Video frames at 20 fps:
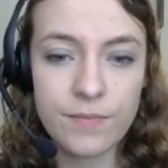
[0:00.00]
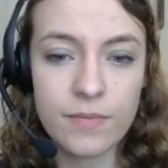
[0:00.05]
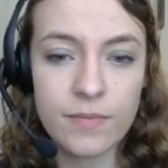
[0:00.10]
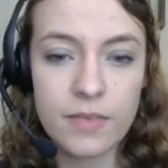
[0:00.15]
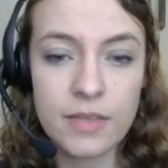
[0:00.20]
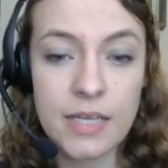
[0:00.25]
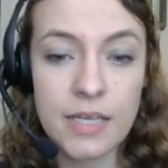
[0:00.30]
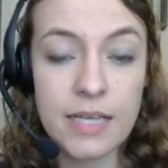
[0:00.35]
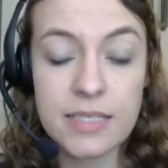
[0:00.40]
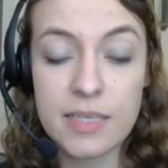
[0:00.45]

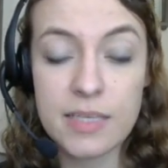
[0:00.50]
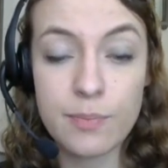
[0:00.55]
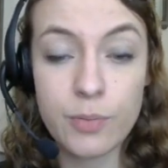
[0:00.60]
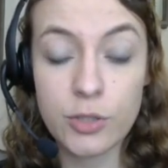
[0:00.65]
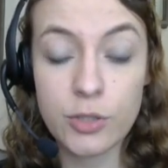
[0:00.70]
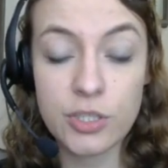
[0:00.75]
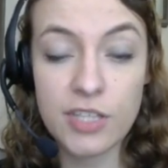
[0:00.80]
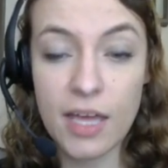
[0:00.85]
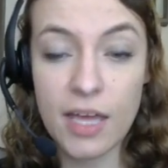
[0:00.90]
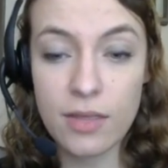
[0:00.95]
Nancy
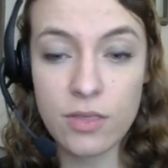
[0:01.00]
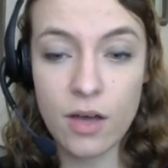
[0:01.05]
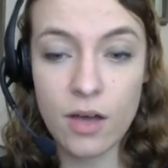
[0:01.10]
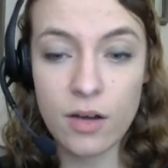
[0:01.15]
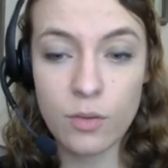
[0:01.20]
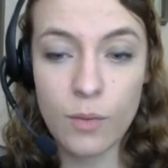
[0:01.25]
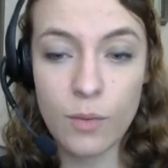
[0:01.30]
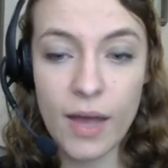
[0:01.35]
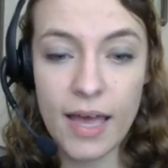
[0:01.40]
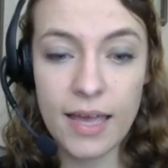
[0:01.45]
pushed that thought
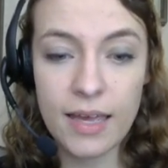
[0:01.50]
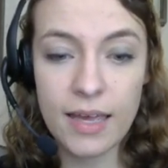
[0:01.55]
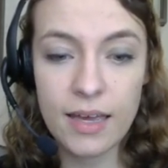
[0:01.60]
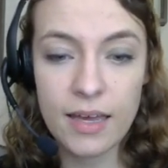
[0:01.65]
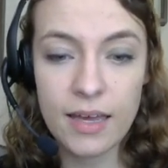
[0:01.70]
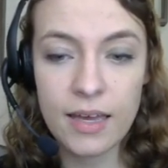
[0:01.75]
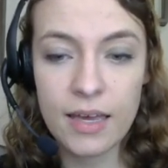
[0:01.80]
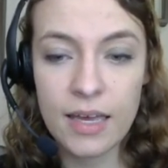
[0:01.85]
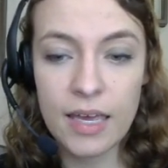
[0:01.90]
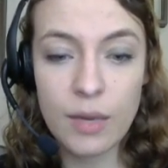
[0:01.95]
away.
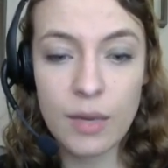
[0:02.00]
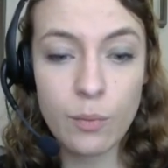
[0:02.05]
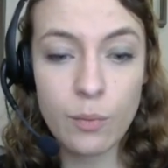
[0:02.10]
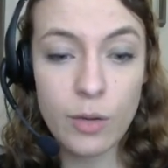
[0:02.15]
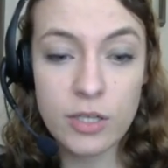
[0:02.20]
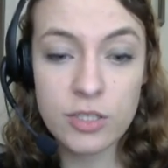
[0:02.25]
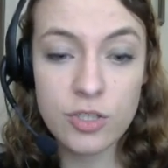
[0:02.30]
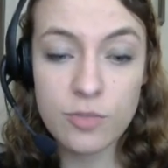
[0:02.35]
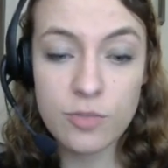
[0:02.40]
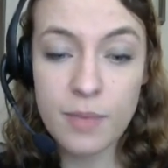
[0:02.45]
It
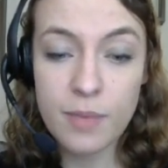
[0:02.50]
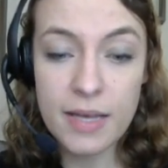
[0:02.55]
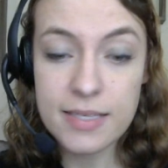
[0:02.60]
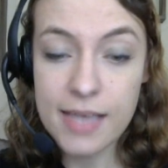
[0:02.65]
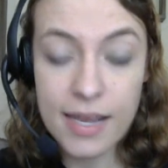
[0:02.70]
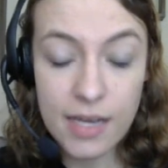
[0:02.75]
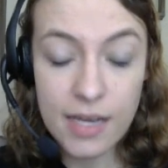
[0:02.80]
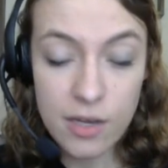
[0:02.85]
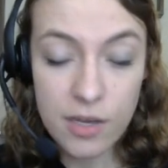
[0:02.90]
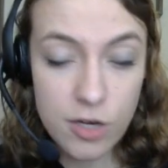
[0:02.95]
wouldn't do Bess
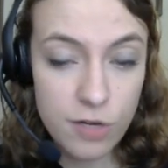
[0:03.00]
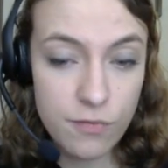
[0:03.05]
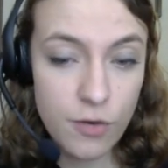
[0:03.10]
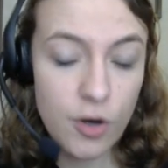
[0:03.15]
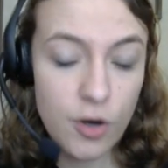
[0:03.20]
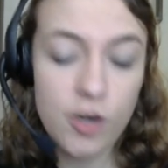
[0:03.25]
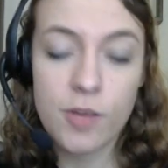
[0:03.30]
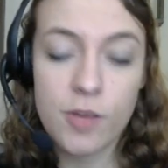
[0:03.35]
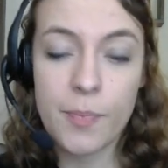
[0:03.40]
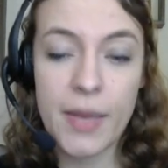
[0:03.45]
any good for
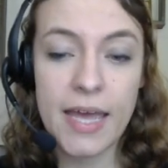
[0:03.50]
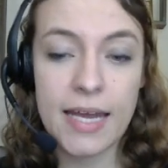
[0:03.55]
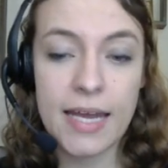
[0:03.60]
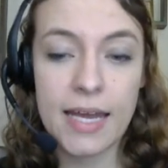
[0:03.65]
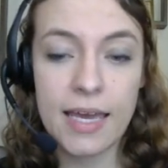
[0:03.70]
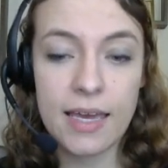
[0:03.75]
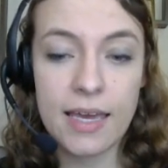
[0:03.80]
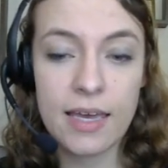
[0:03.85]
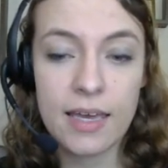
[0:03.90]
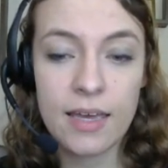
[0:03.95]
her to
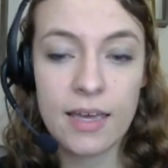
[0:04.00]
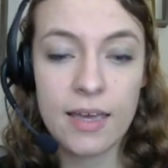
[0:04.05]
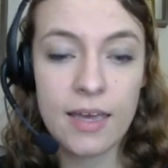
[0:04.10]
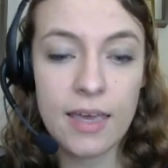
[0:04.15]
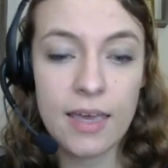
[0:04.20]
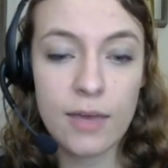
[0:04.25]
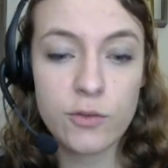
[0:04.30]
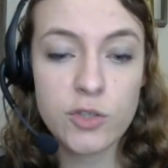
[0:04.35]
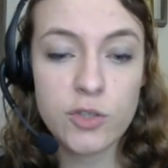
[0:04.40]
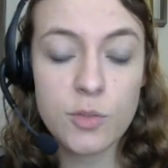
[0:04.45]
panic.
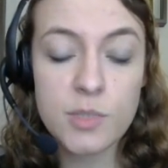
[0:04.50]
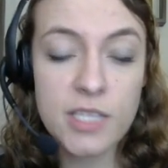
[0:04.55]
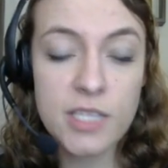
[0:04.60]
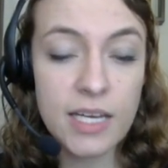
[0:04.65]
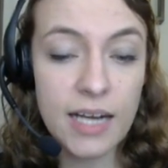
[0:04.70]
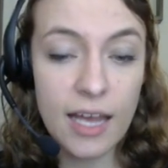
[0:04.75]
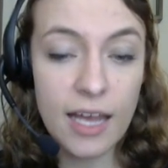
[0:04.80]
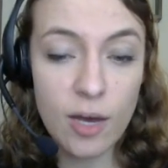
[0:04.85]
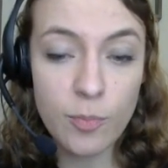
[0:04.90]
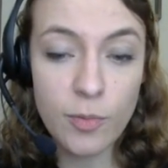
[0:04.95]
If she was going
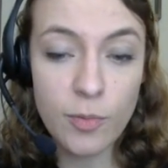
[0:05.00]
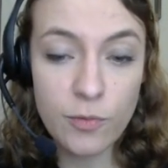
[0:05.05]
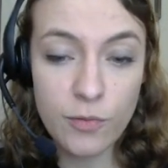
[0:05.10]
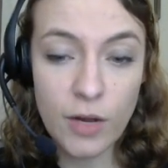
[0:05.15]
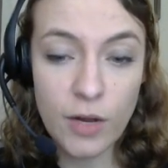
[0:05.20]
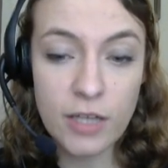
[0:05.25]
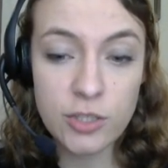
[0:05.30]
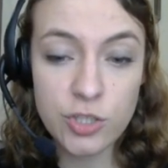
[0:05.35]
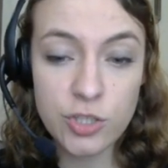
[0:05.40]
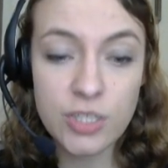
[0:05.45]
to help her
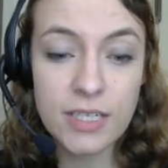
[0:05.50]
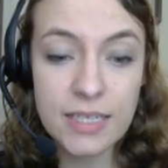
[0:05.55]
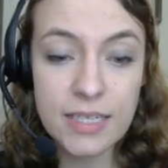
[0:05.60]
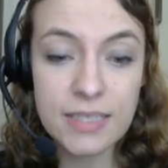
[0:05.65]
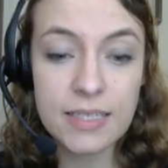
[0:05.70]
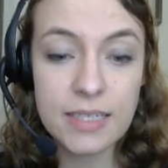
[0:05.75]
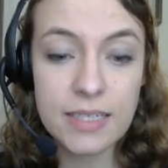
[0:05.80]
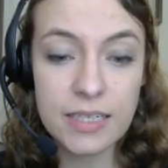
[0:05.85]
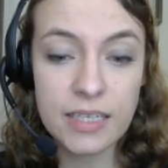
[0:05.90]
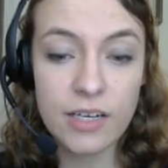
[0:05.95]
friend, she
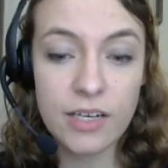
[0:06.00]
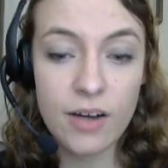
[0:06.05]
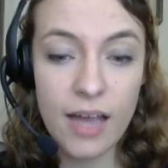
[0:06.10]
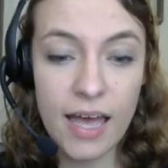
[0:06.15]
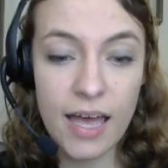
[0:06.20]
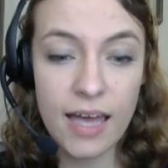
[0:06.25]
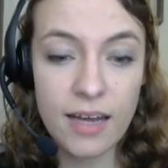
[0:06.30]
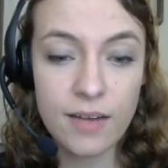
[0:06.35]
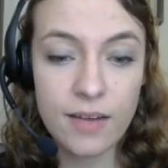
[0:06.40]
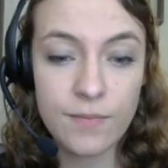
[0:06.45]
needed a clear
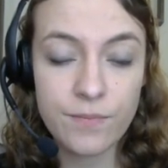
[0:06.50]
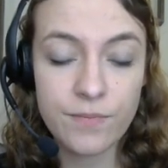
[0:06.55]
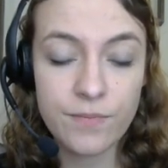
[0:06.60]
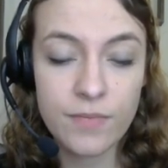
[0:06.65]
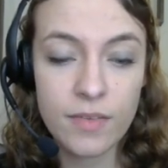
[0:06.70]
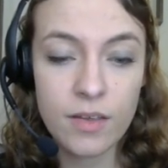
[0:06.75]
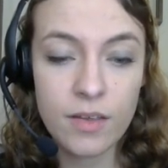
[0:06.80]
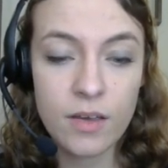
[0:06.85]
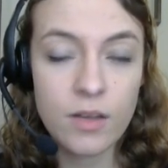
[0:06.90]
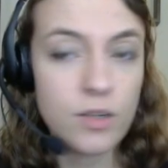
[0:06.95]
head.
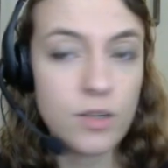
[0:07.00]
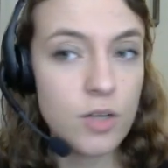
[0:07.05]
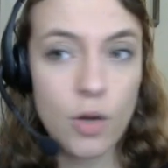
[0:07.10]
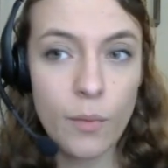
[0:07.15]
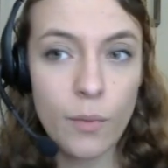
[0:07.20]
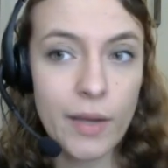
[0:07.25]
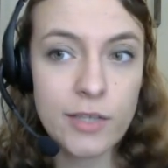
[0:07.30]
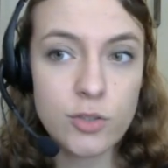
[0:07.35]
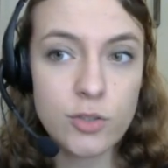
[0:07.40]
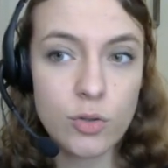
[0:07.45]
No
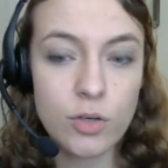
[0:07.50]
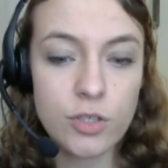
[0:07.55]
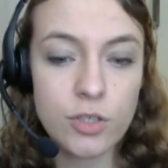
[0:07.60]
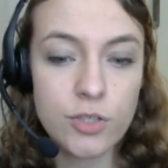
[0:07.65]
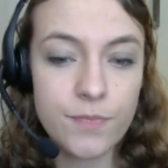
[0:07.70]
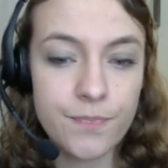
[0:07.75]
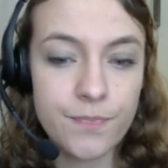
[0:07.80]
way, George,